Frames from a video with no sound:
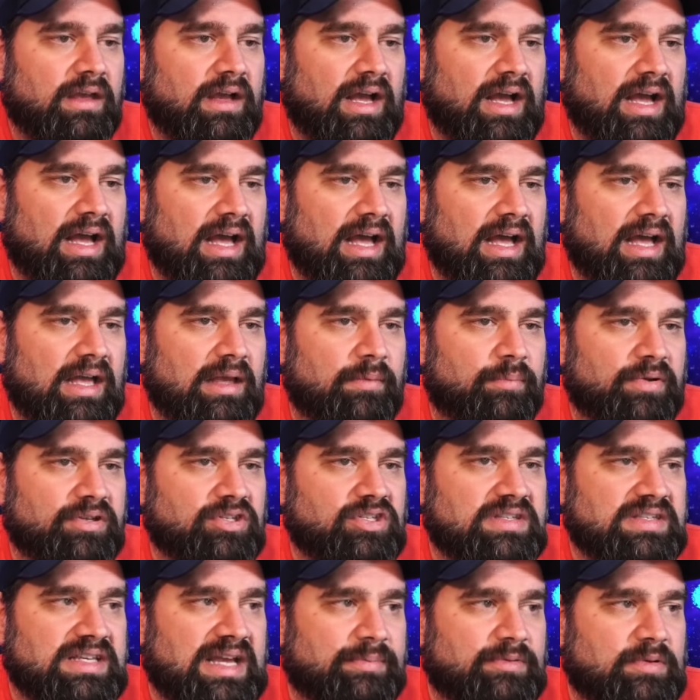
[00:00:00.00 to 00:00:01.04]
But
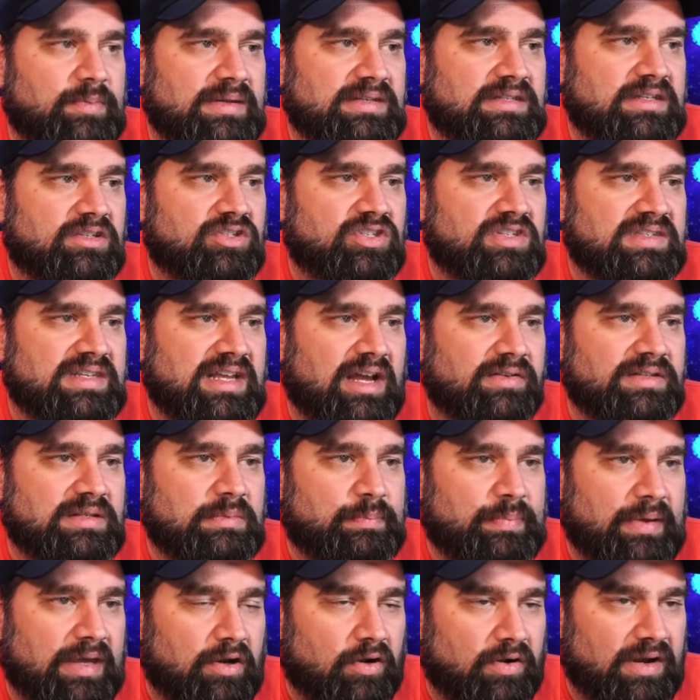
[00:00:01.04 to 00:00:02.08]
she's optimistic. She now has a
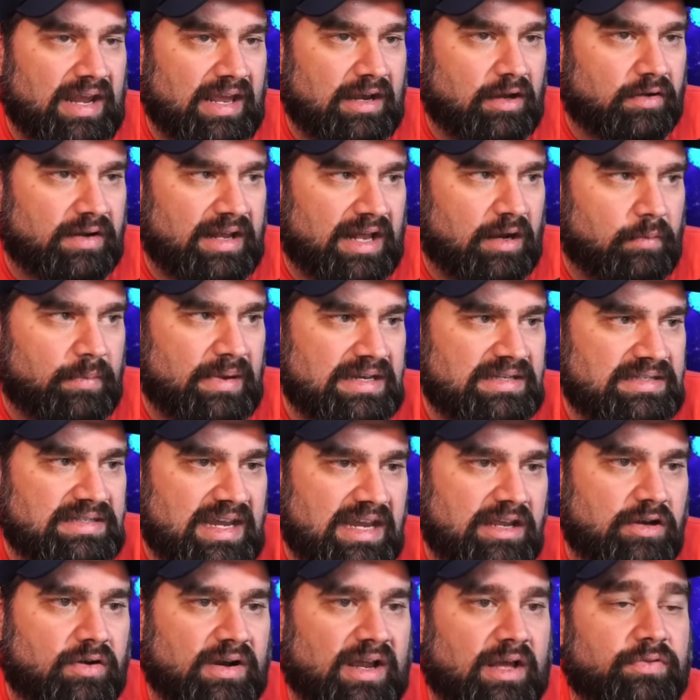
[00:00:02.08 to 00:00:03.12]
better handle on how to
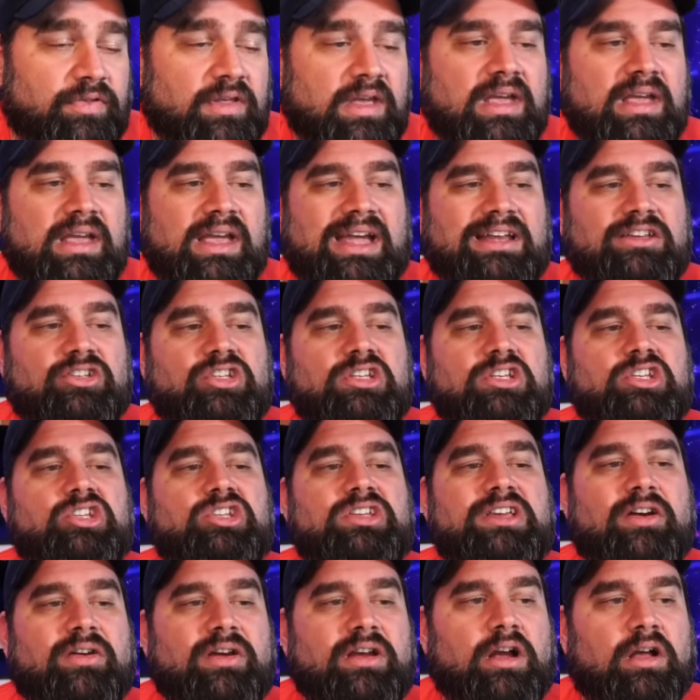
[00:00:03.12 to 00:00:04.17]
maintain her health. And she's
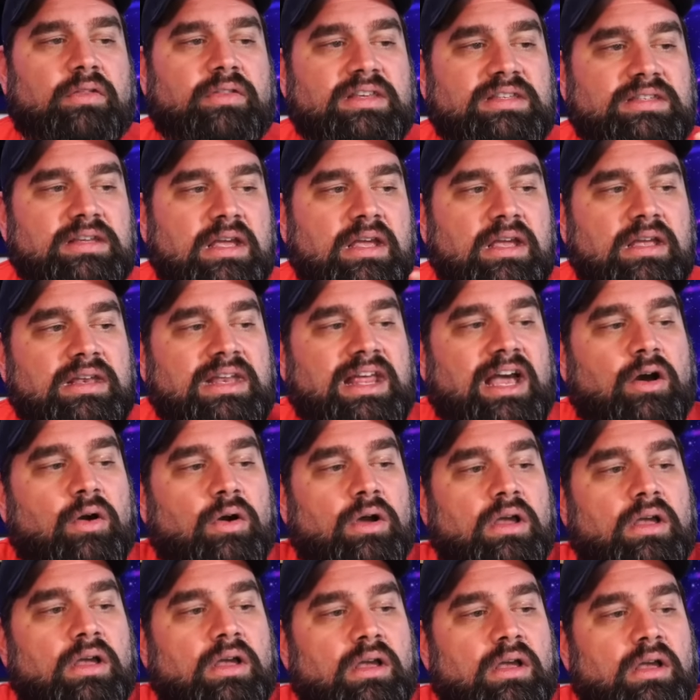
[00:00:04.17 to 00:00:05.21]
sharing all this.
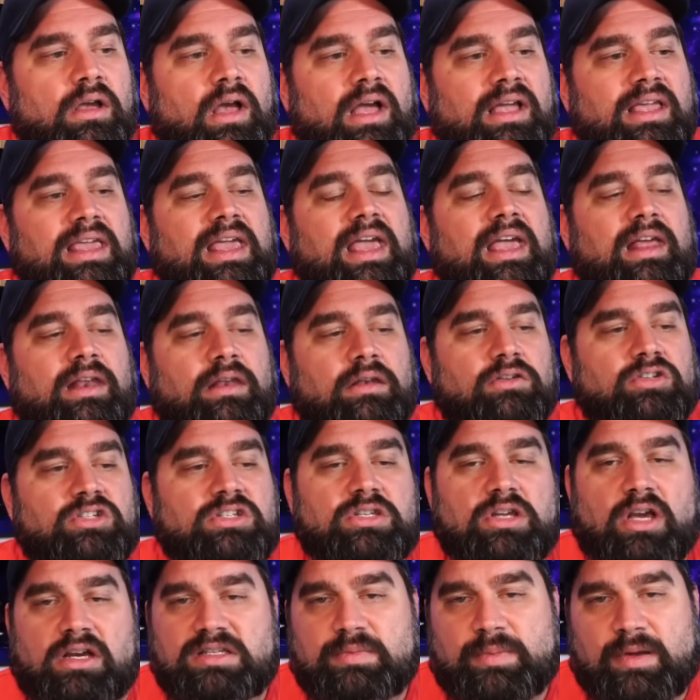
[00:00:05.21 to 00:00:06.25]
Now, again, she
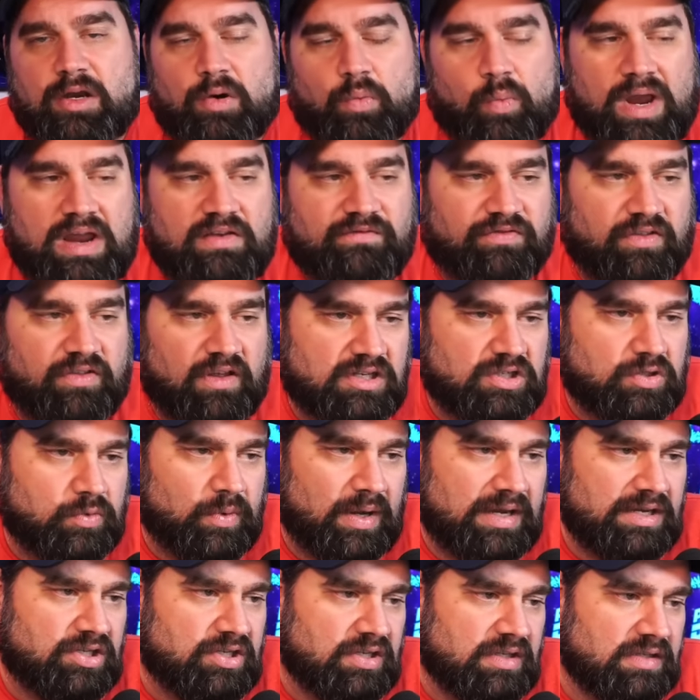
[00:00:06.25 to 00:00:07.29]
talks about her weight
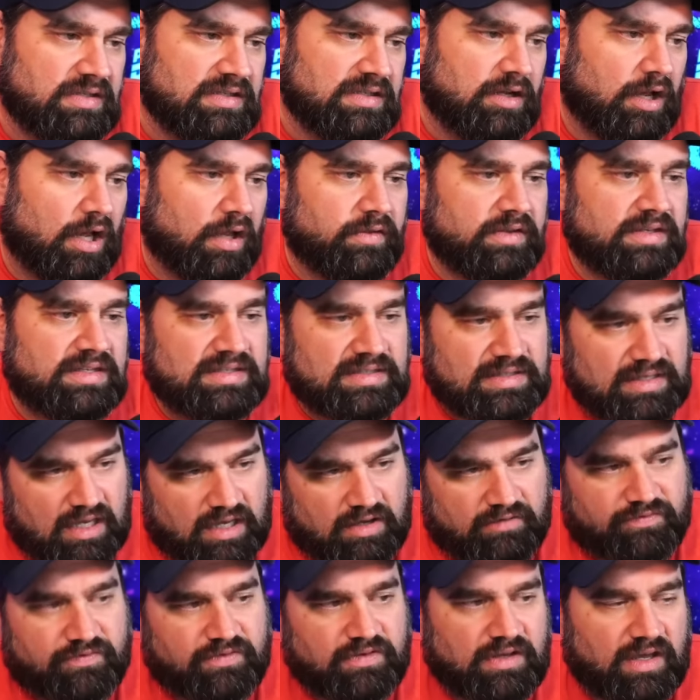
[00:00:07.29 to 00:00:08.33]
fluctuations and all this
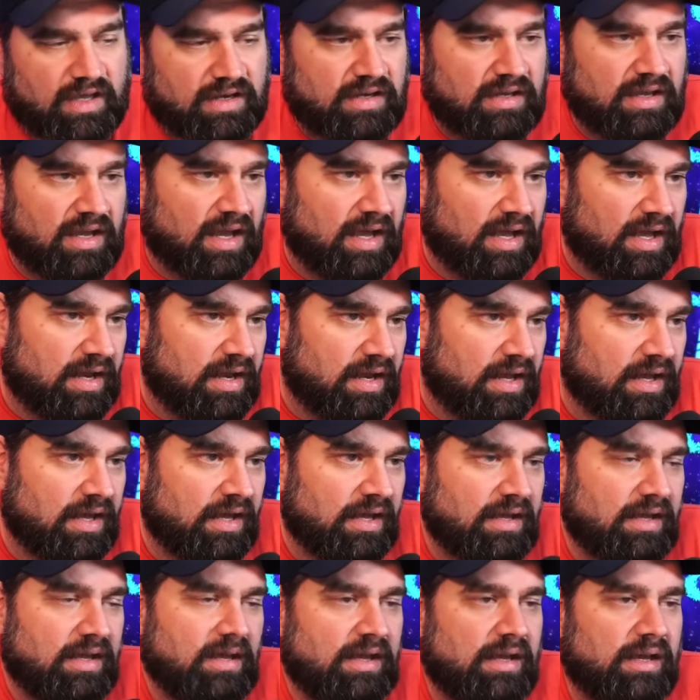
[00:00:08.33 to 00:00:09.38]
stuff, yada, yada.
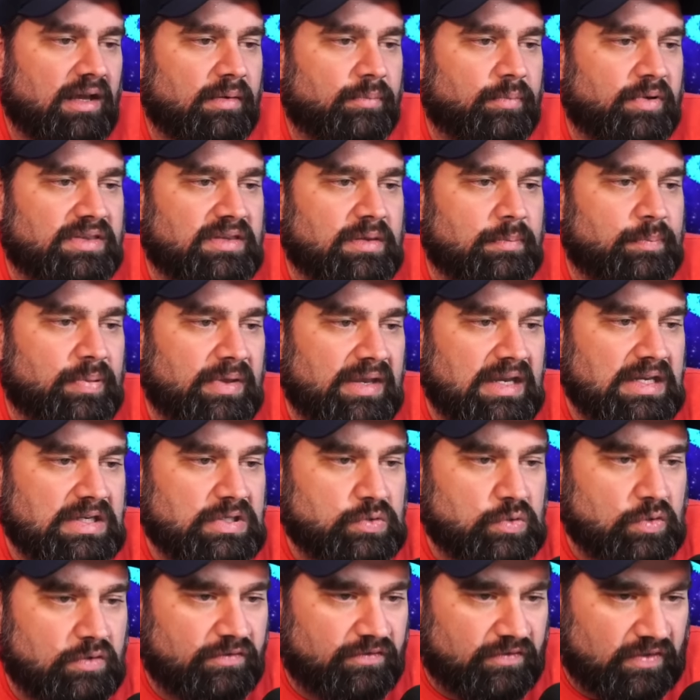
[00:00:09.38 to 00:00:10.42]
But the
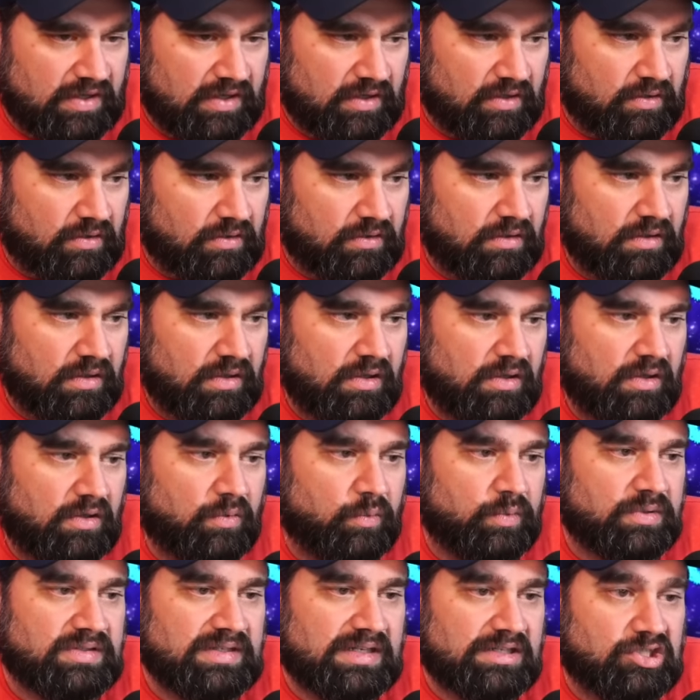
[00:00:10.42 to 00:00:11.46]
biggest reveal
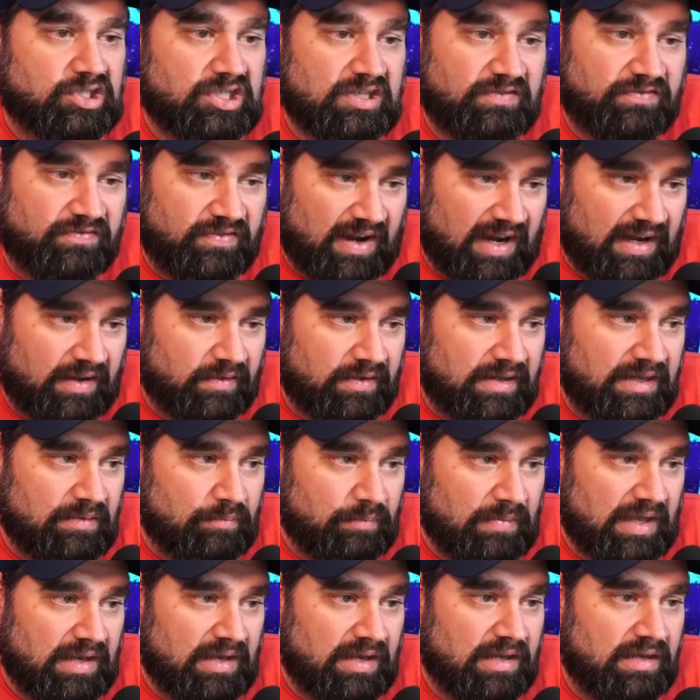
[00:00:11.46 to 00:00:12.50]
was that she finally
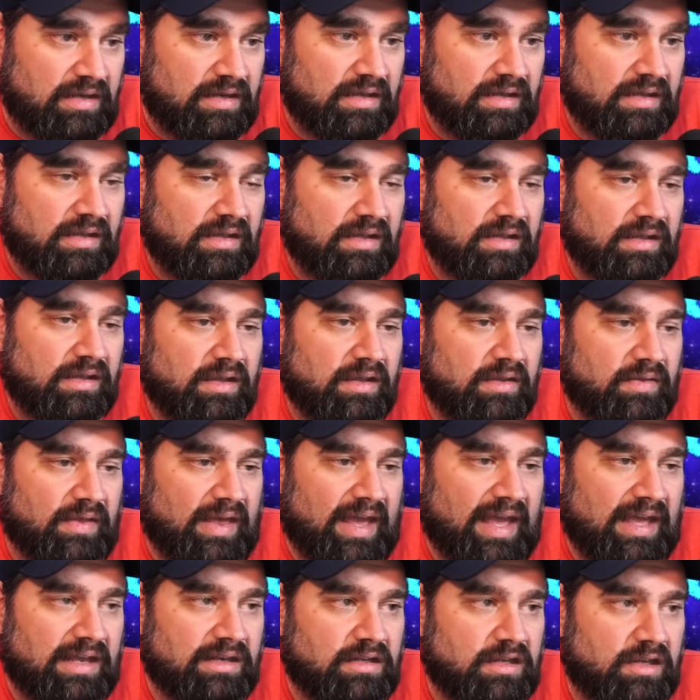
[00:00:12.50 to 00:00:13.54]
admitted
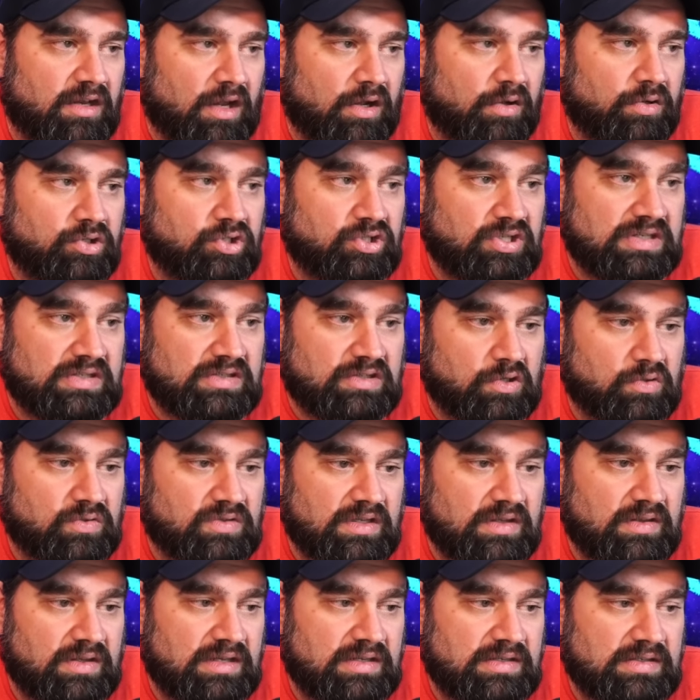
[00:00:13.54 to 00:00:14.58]
that, you know, she's
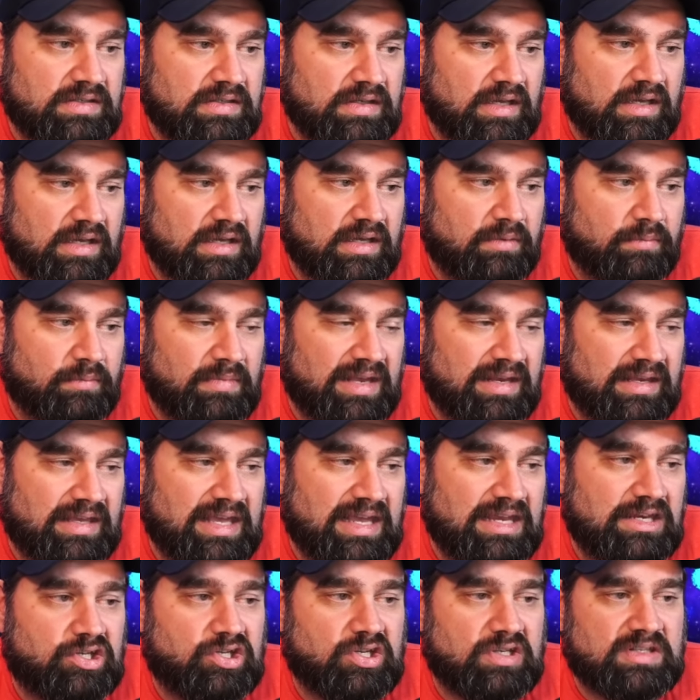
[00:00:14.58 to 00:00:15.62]
using these
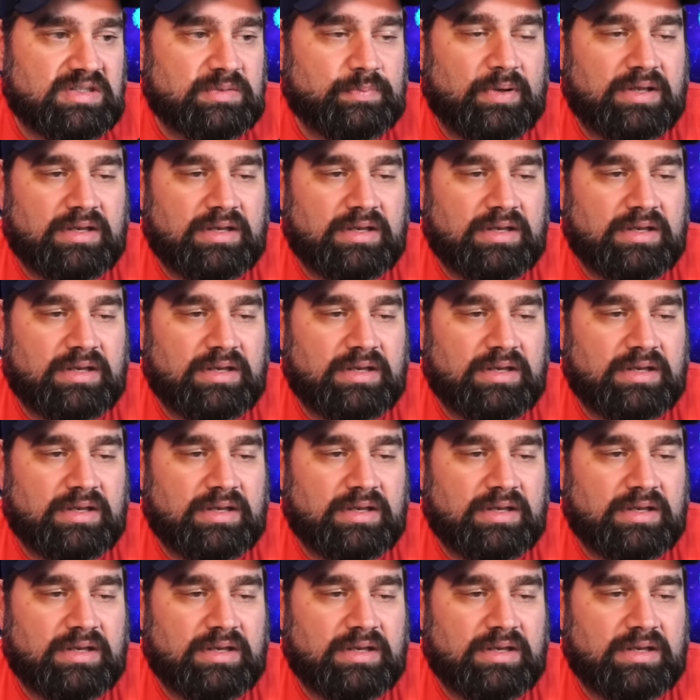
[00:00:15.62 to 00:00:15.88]
medications.